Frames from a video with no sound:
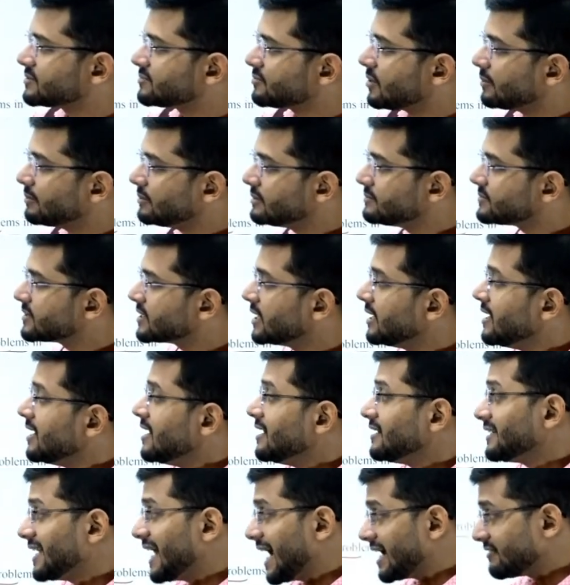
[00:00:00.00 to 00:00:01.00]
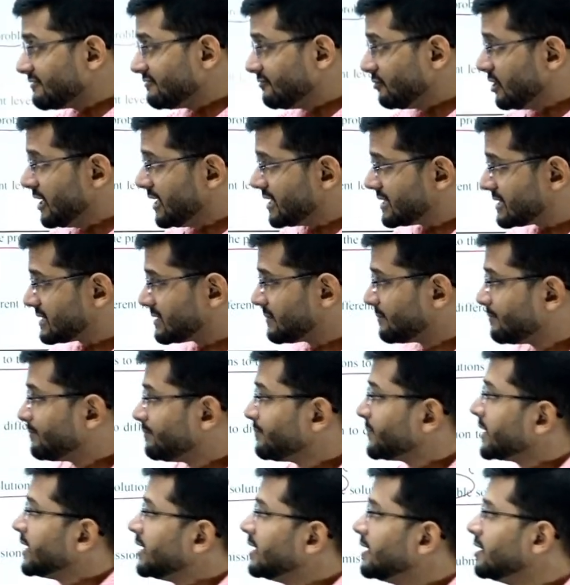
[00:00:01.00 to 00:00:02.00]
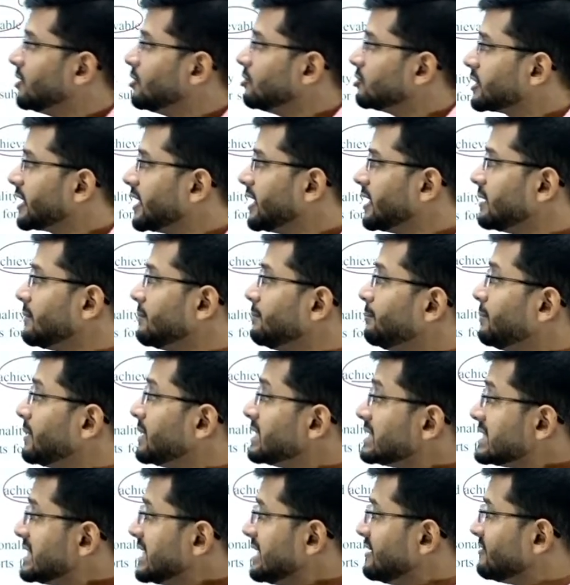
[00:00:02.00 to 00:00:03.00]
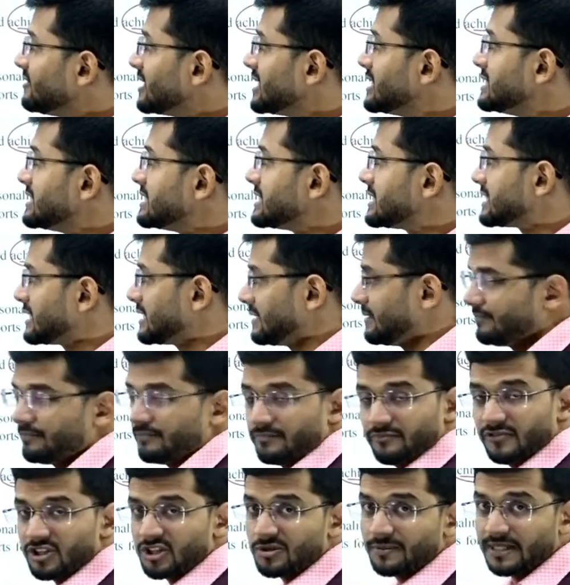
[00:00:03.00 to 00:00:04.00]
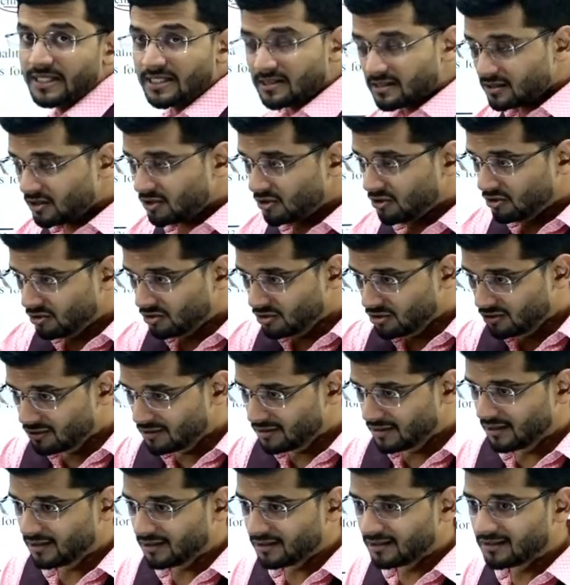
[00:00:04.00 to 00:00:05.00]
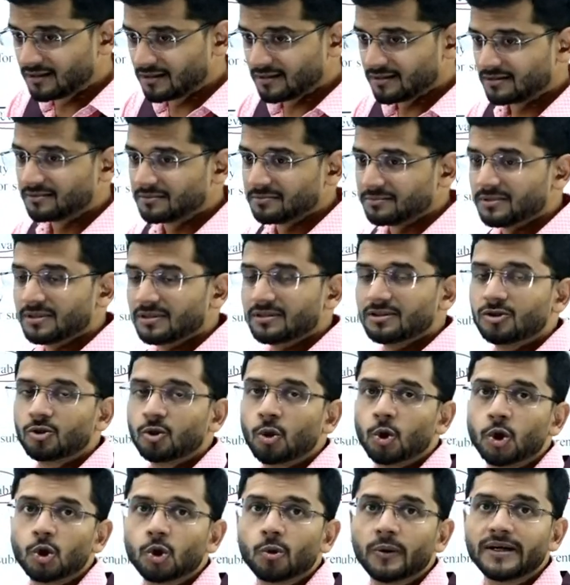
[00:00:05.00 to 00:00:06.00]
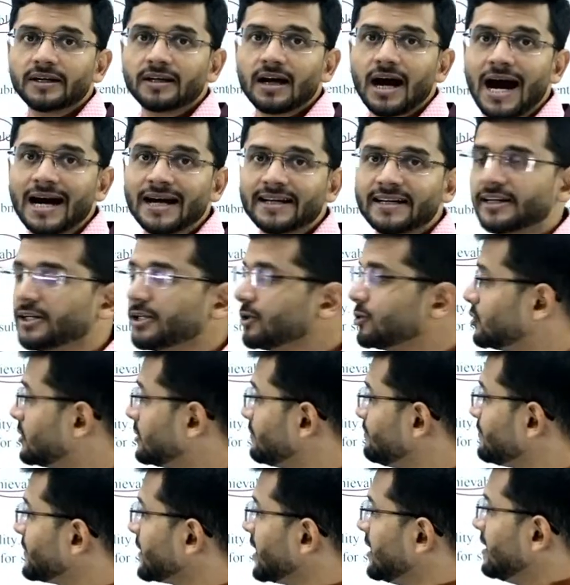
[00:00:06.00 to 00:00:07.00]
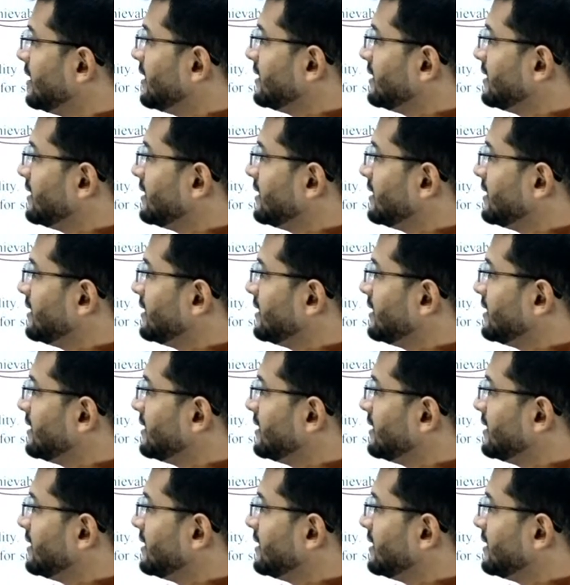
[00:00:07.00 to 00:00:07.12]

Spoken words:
of business problems. Tactfulness, okay, perseverance, which means don't quit attitude.